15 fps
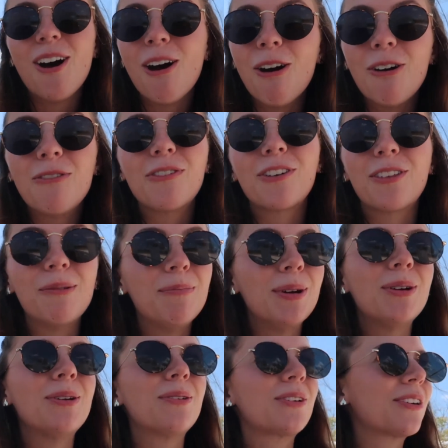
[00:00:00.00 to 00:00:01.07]
over the
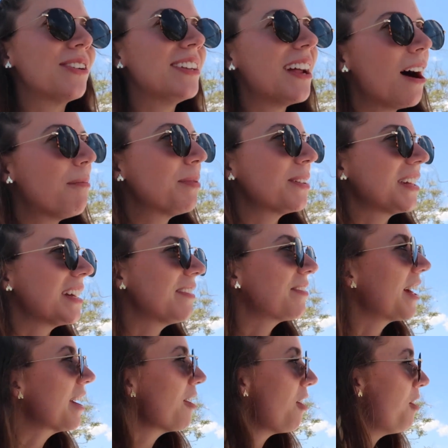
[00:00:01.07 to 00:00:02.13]
moon, could not believe
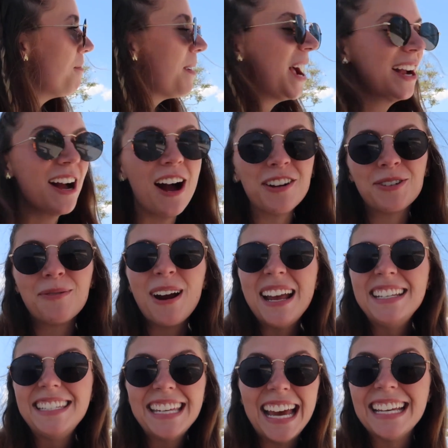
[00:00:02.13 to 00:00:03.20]
like, oh my gosh, we're
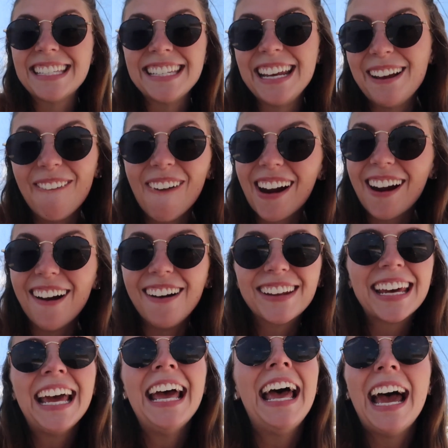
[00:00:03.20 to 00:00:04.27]
at Disney World.